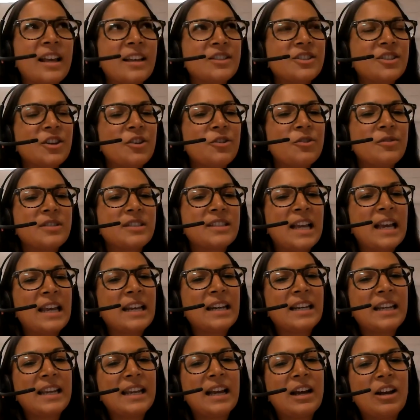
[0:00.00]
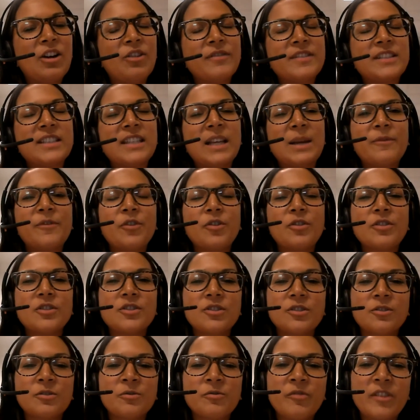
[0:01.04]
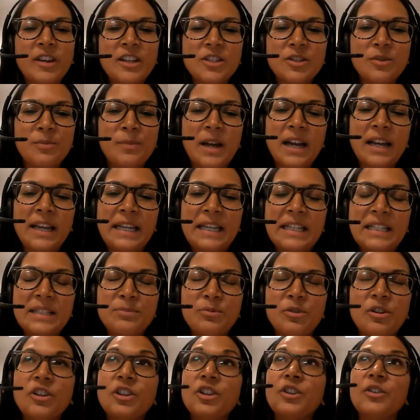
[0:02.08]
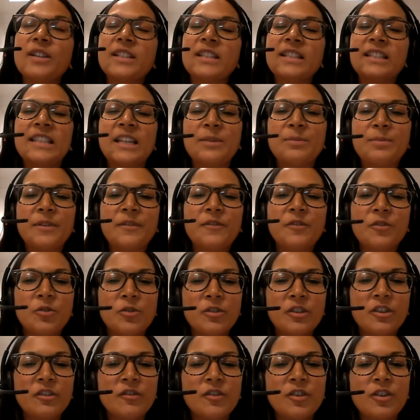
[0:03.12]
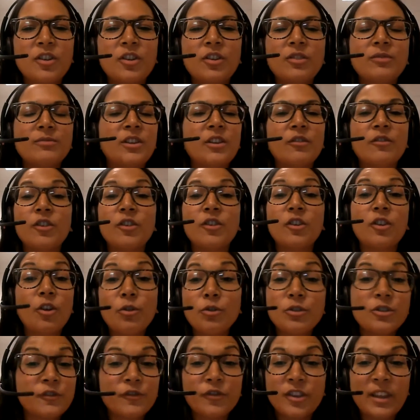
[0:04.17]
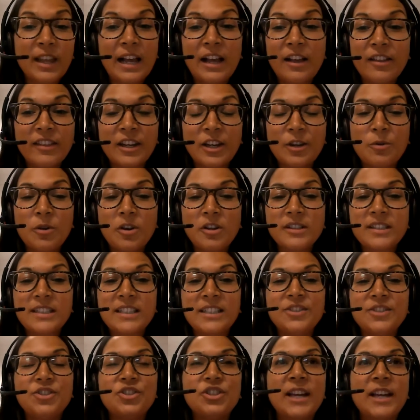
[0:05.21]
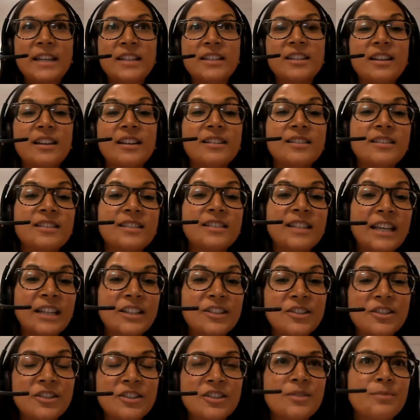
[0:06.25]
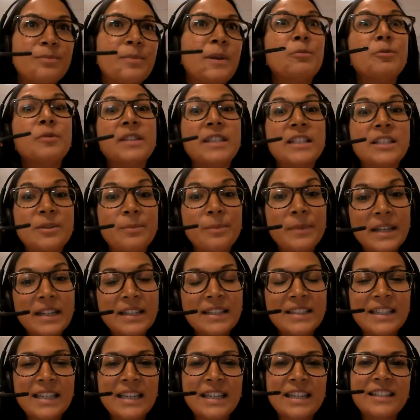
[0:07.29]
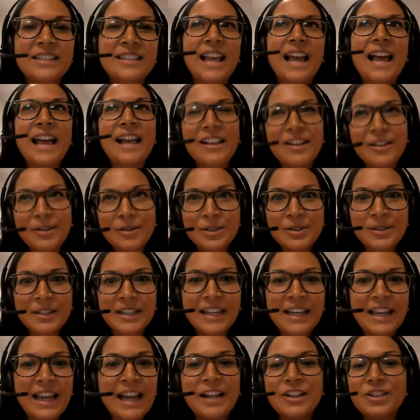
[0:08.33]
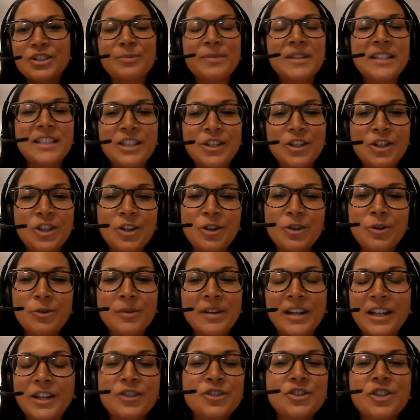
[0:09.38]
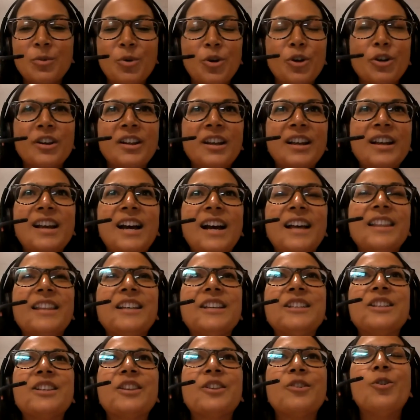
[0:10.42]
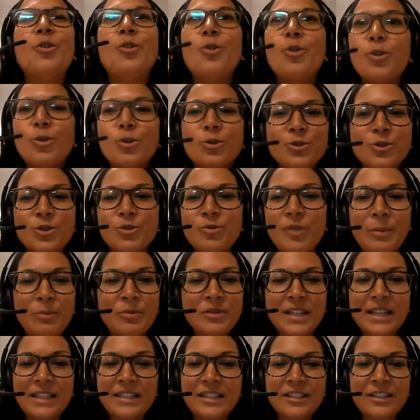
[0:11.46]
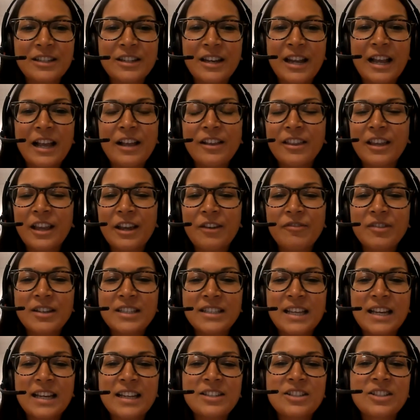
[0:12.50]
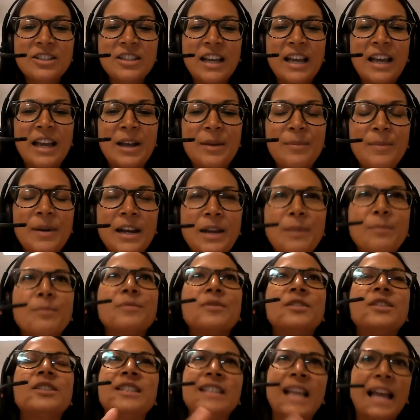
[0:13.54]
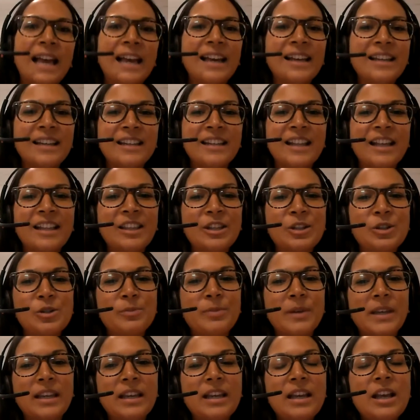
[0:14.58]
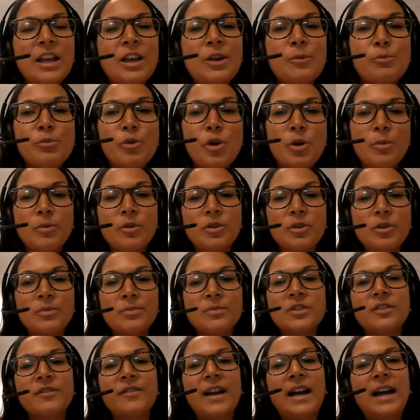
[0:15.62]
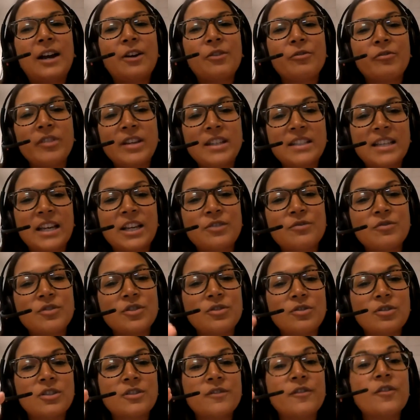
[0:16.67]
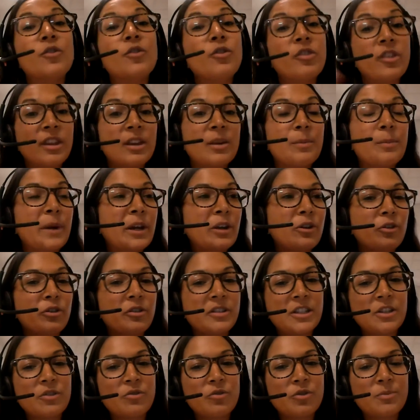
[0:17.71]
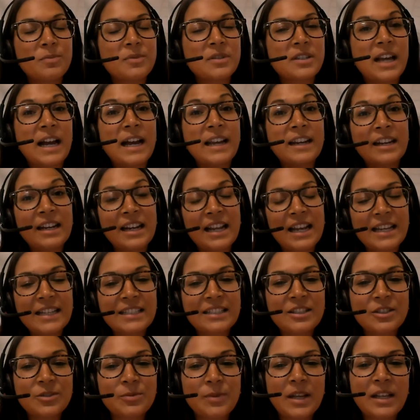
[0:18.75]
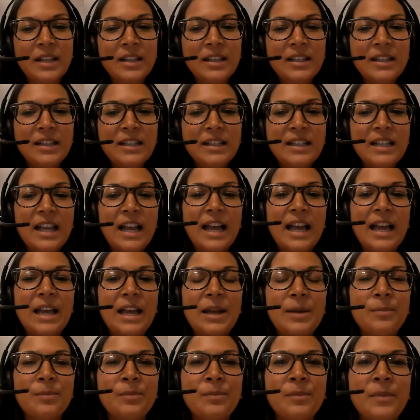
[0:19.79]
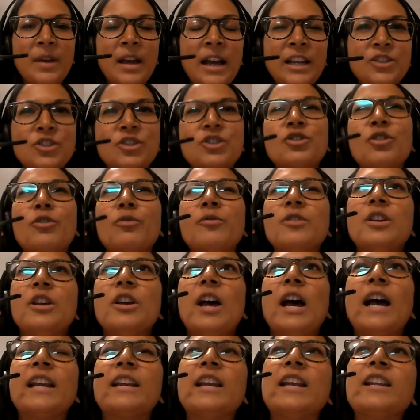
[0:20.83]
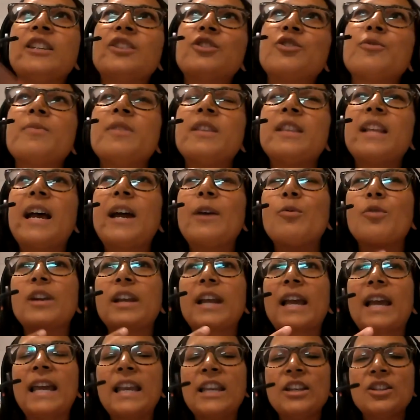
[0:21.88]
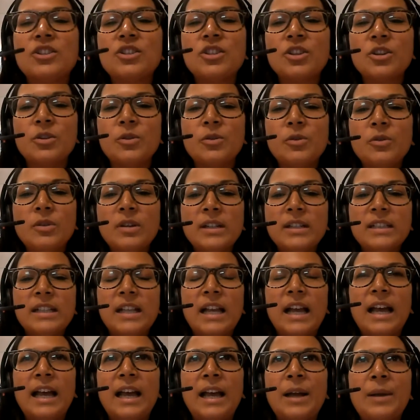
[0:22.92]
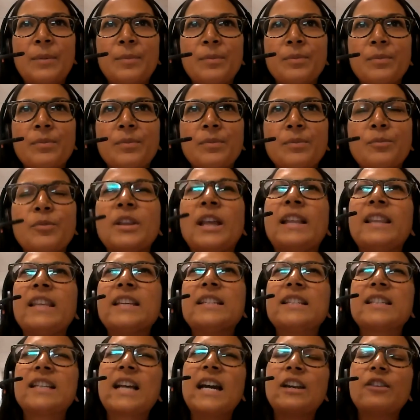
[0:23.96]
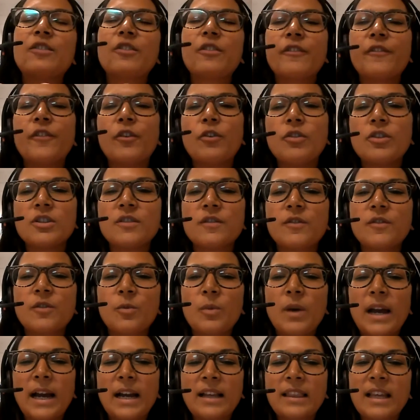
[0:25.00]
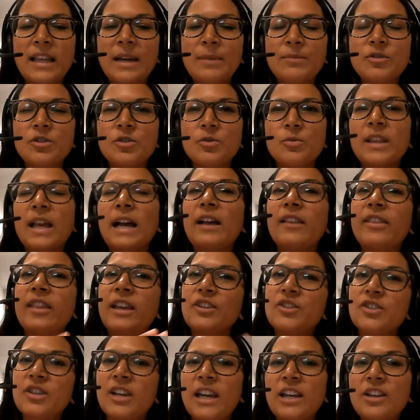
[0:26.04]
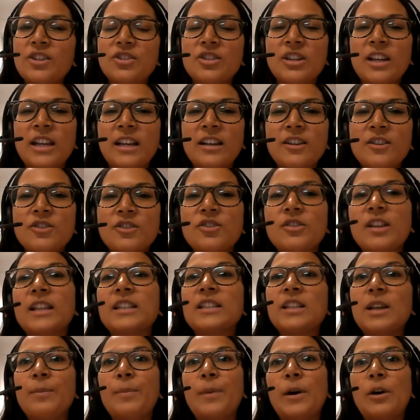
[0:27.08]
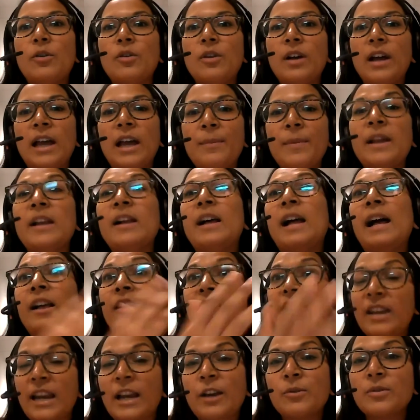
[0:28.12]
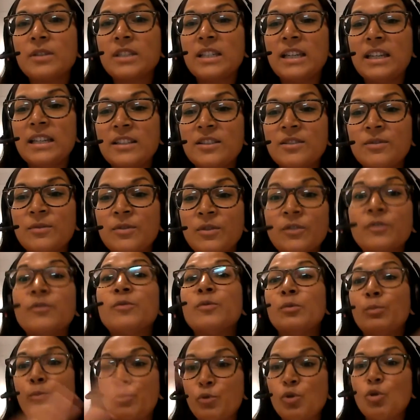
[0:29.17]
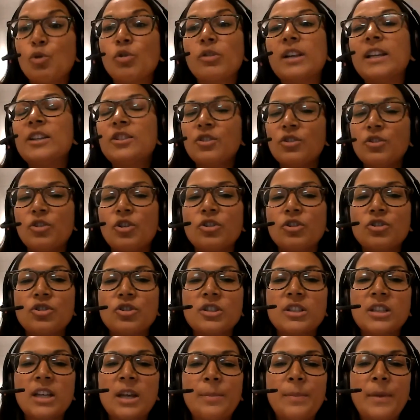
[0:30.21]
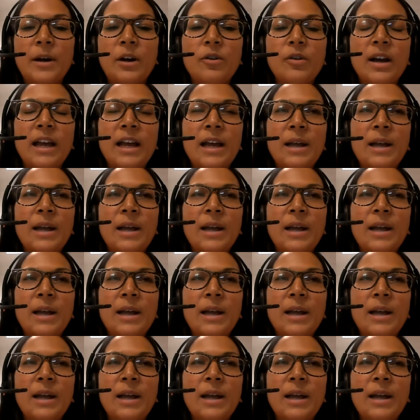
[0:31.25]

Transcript: so certainly, obviously, I'm focused on racial bias, but as I said before, there are loads of other health inequalities: gender, status, people with disabilities, the elderly, LGBTQ, and so on, and they're all underrepresented in healthcare research. And I'm certain that there'll be problems of how research results for other minority groups are analysed as well. I just don't, and something that I want to get into, and this is kind of the focus of the work that I'm doing with Health Education England. So that's about health inequities broadly, so not just about